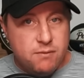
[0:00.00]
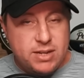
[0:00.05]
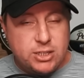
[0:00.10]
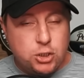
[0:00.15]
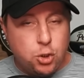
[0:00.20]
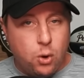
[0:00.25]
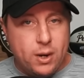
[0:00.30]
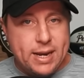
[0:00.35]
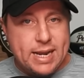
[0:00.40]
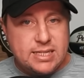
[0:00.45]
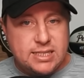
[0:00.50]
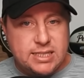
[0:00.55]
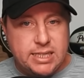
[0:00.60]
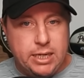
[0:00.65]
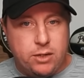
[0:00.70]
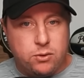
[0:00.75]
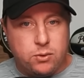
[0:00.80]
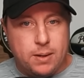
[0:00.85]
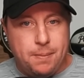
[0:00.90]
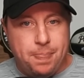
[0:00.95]
Victoria's
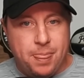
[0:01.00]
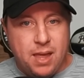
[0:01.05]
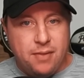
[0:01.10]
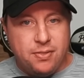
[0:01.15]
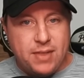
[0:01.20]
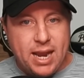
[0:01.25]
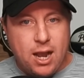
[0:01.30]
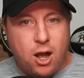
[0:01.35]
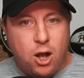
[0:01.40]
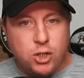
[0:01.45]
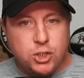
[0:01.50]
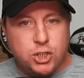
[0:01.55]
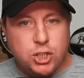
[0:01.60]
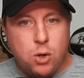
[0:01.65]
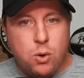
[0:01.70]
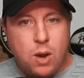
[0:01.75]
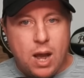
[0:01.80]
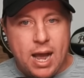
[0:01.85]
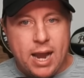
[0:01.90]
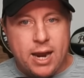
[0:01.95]
Secret, they
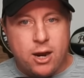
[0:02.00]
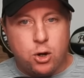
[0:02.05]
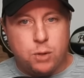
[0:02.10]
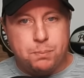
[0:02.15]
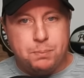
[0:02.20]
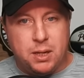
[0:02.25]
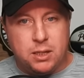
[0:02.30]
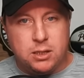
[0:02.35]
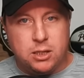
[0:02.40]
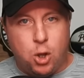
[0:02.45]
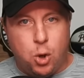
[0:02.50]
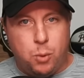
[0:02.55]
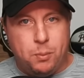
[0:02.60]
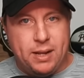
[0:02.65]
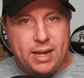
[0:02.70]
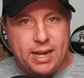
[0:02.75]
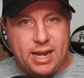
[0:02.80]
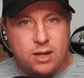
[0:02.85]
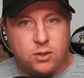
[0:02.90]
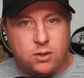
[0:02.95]
also hired Paloma